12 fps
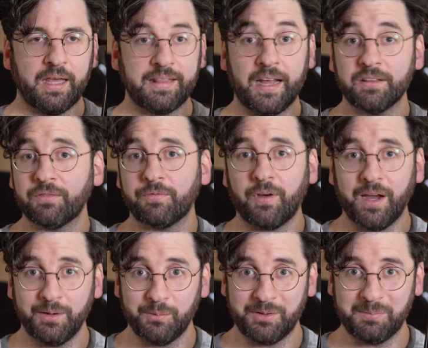And that's
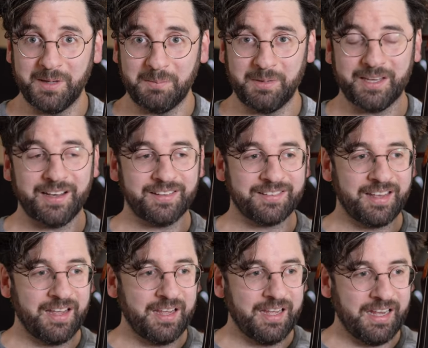fine with me because
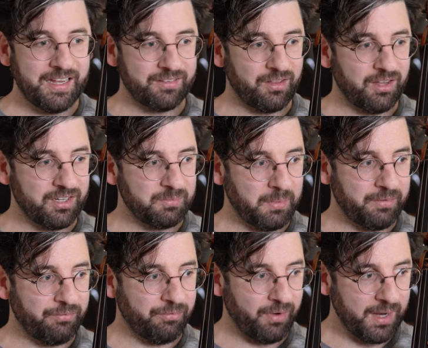as long as my
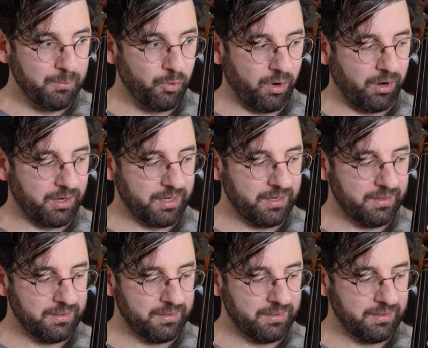framework